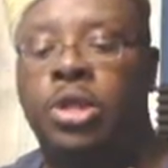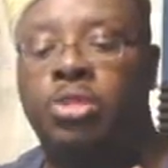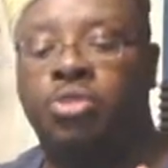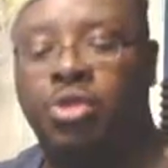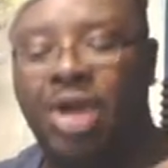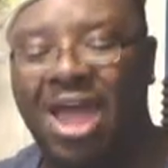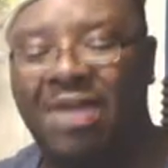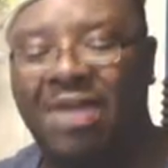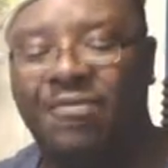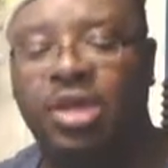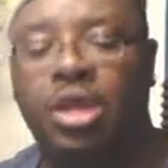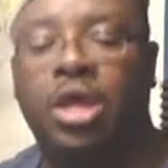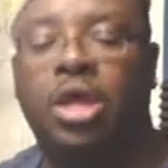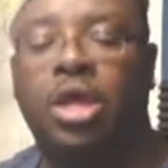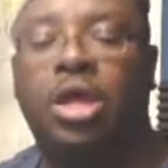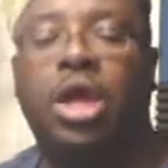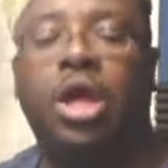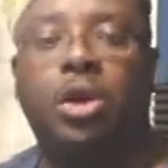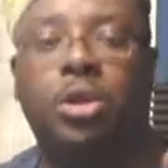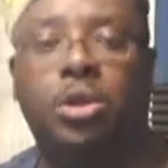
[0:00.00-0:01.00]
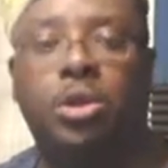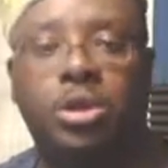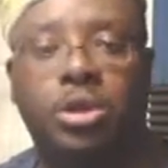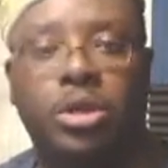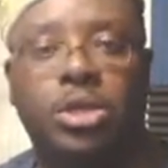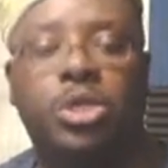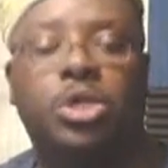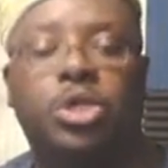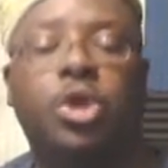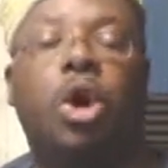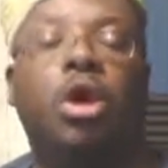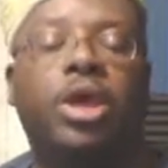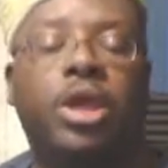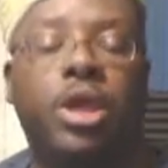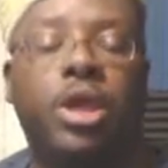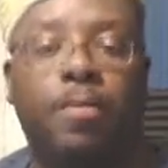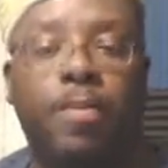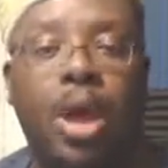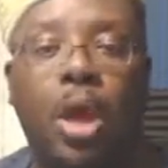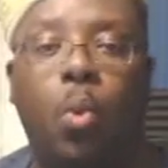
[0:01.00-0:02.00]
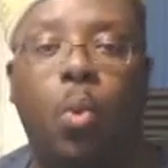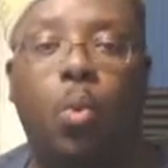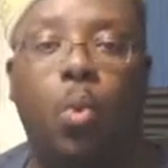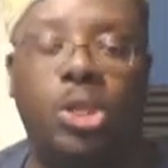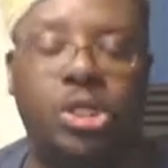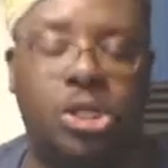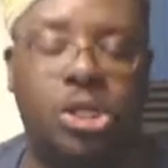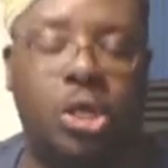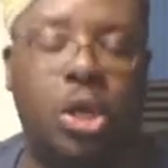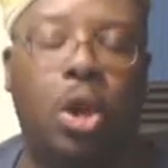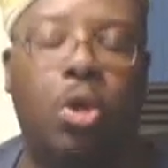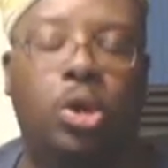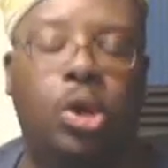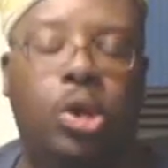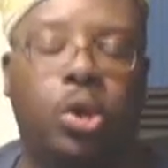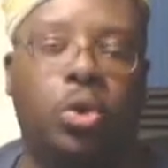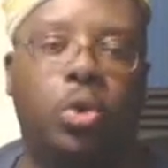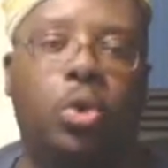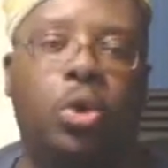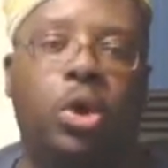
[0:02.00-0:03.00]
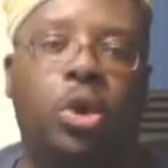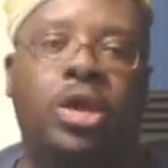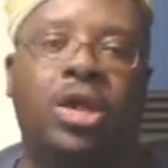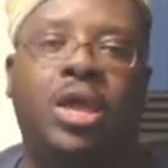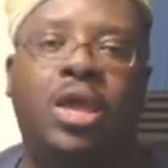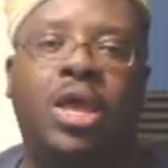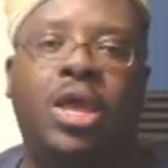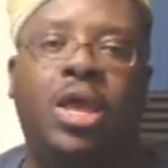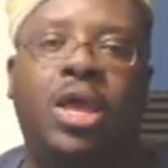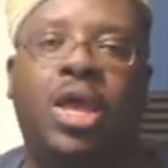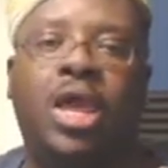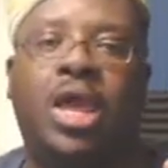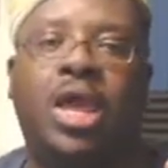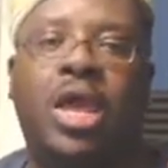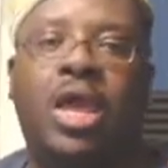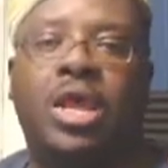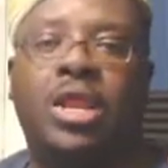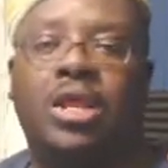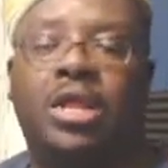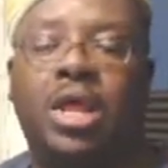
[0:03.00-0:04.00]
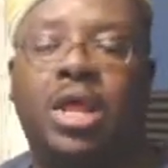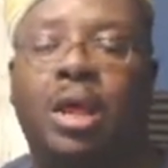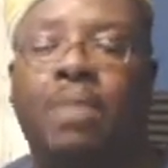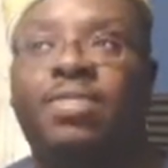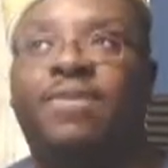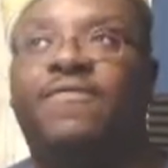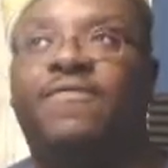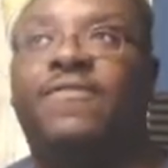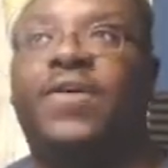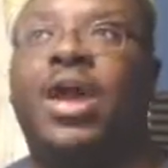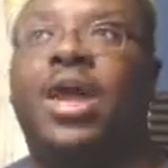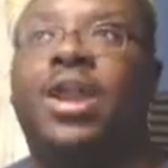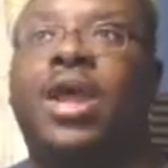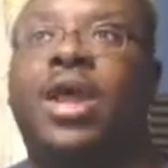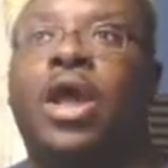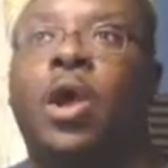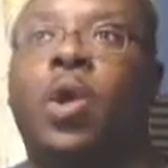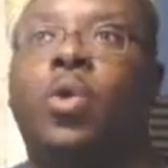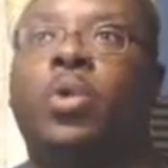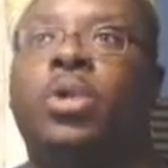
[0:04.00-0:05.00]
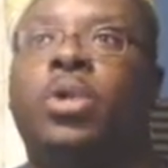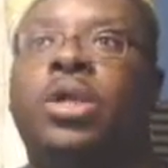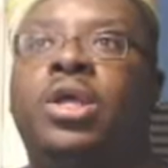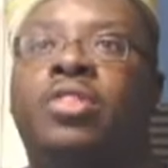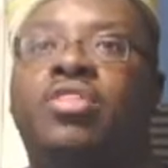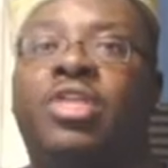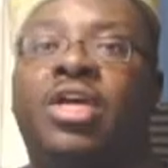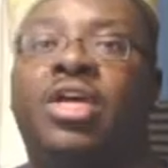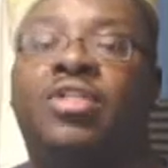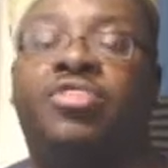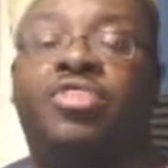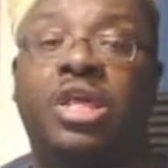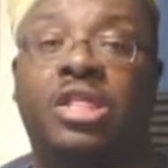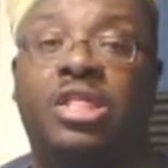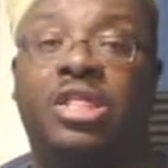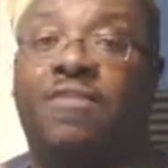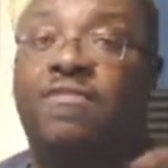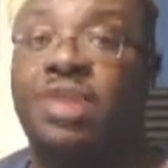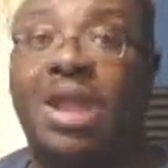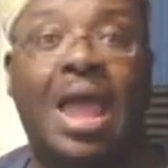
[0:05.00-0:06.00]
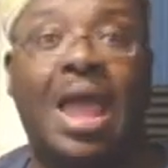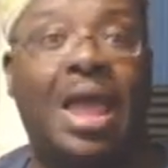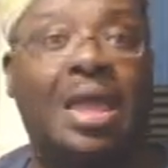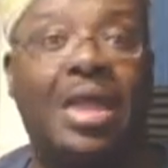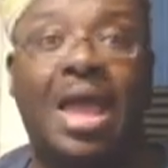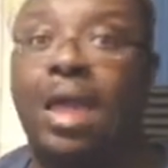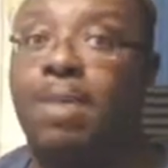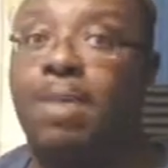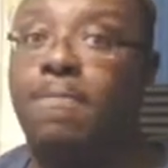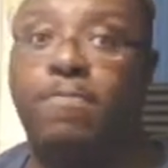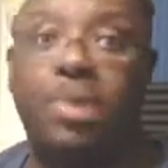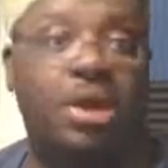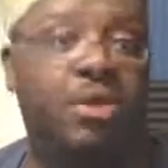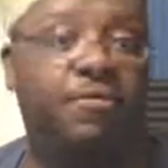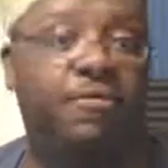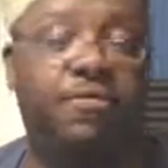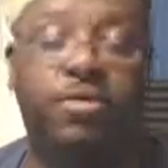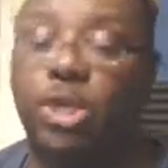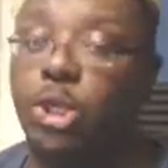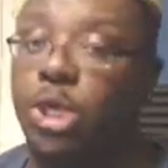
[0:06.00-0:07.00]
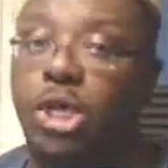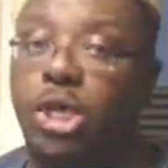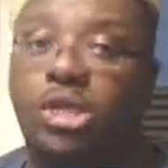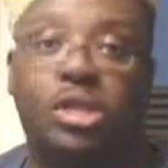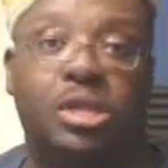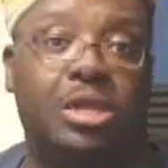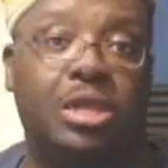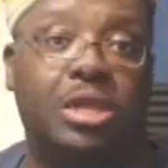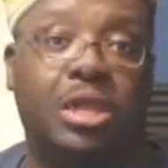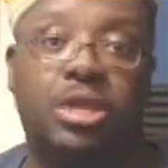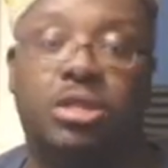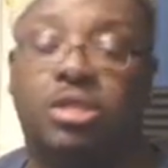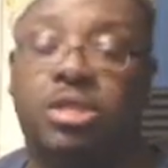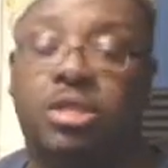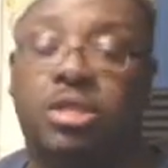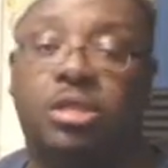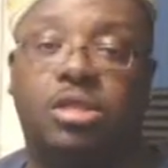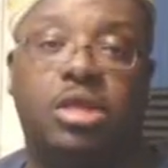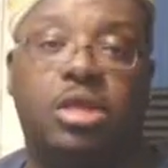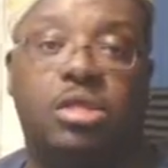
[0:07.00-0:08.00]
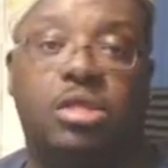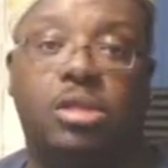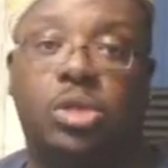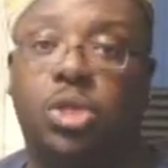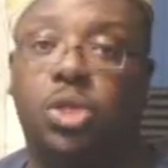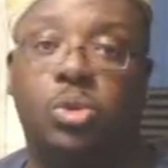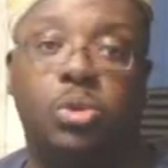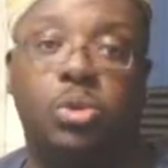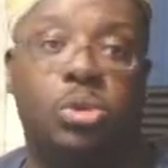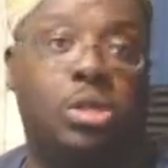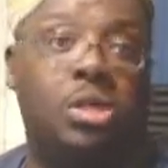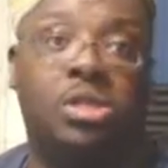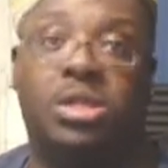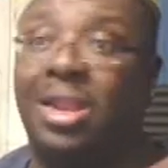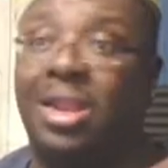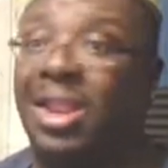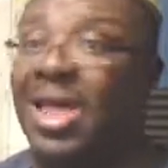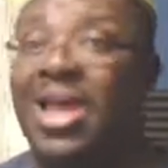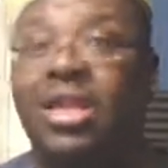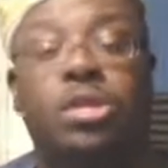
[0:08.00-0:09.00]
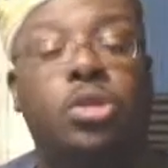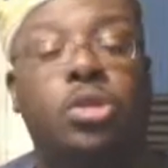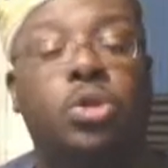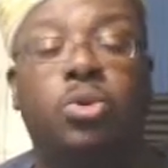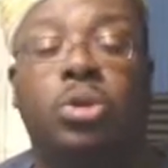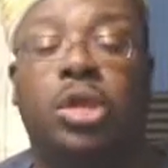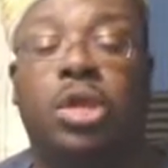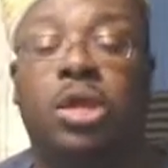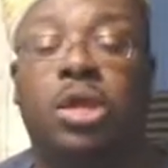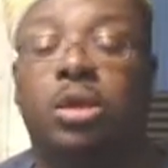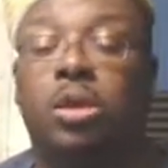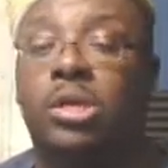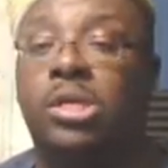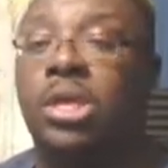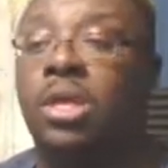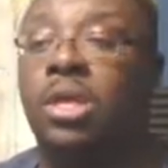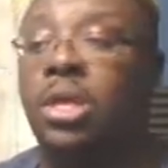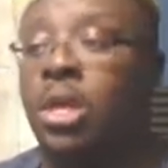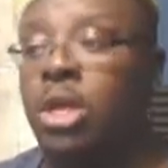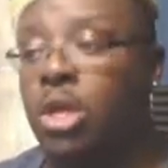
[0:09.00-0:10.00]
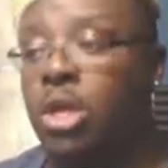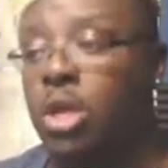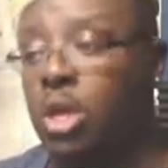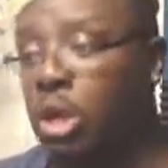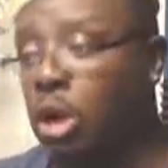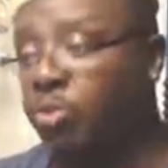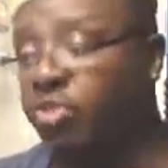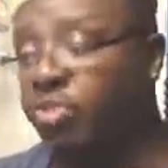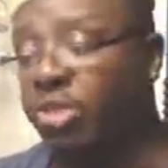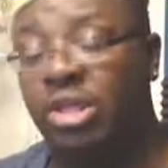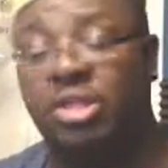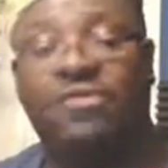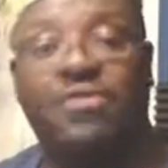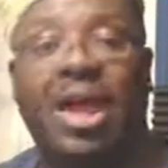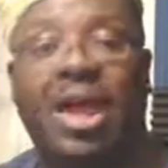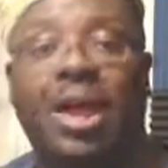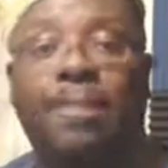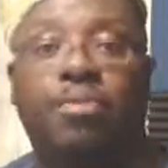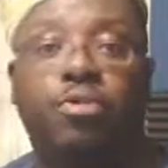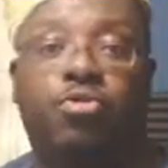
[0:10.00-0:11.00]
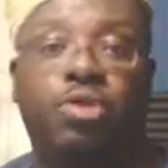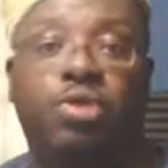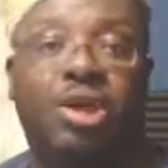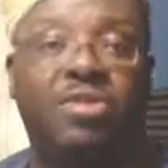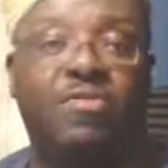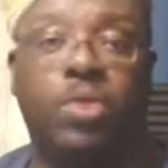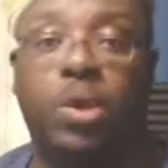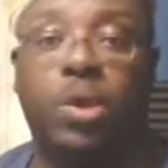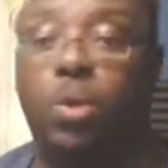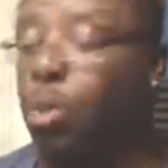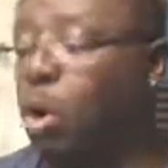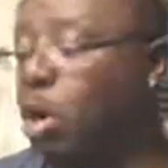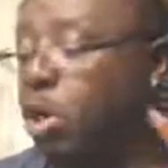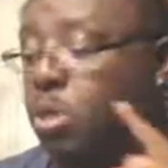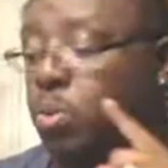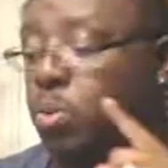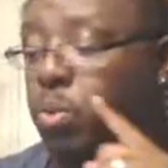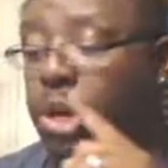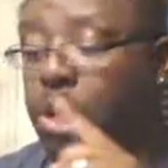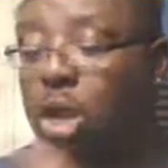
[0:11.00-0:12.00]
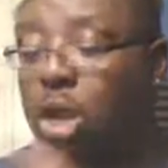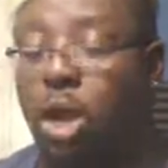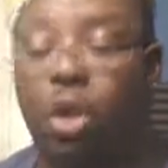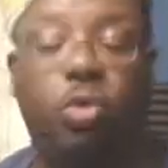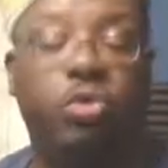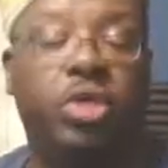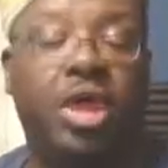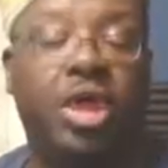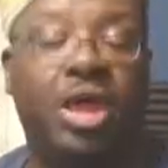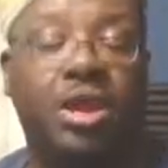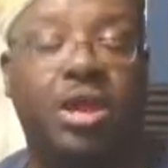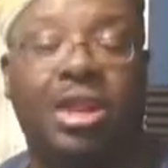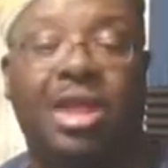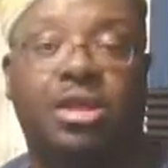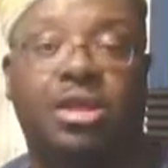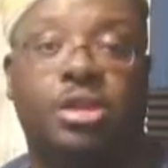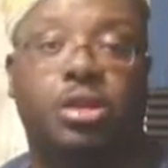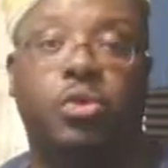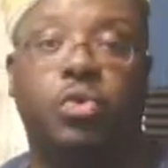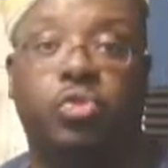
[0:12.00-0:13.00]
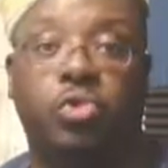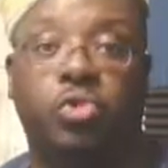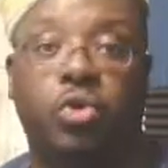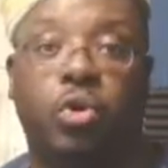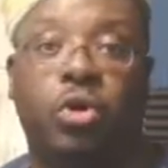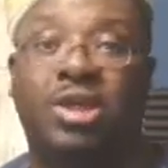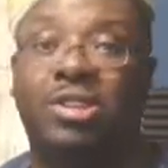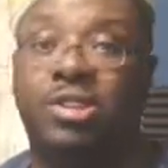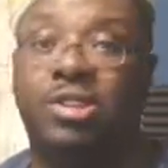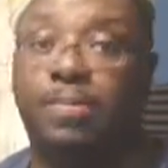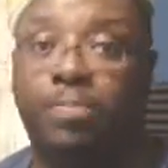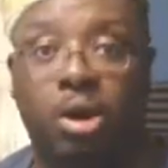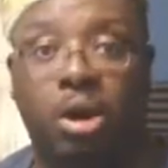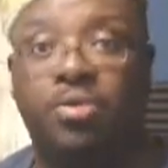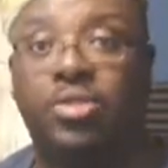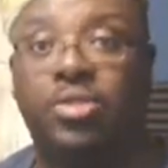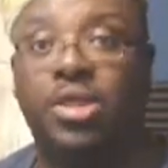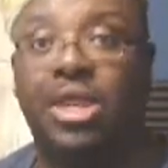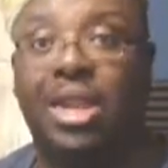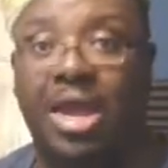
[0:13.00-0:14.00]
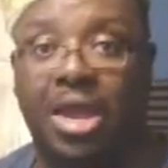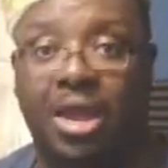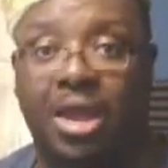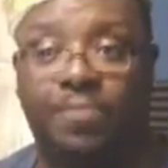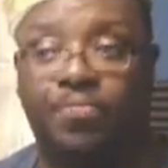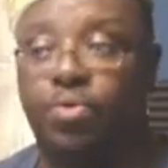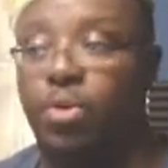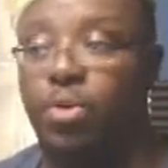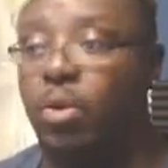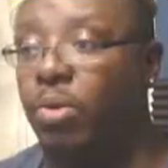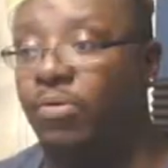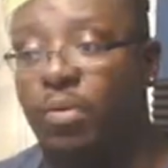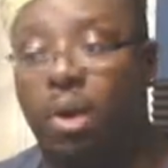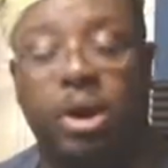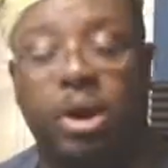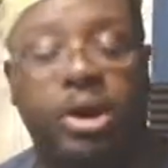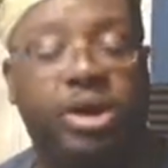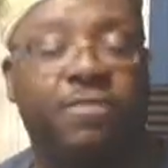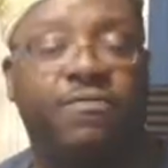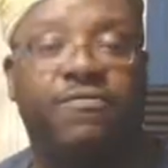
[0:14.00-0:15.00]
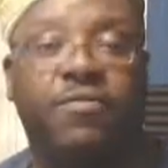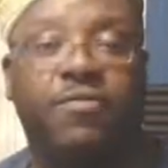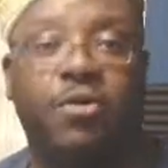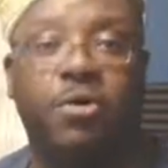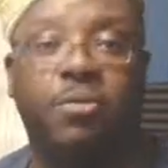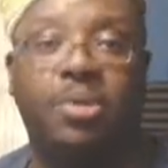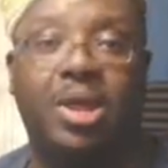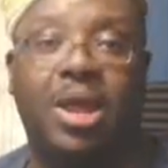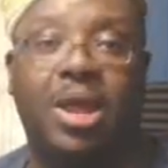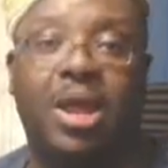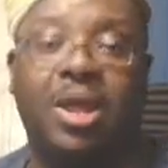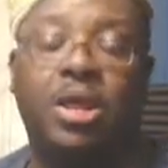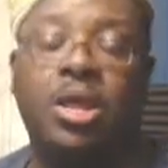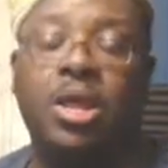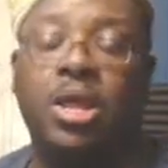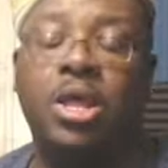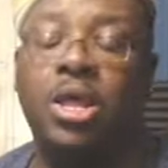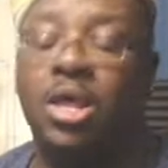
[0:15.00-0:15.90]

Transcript: they're having a huddle. They're talking about what's going on, and come to find out that things have not gotten better for the Justice League since season 2. Since the last 2 years, things have gotten progressively worse. We know that Lex Luthor is a part of the Light. We've already confirmed that.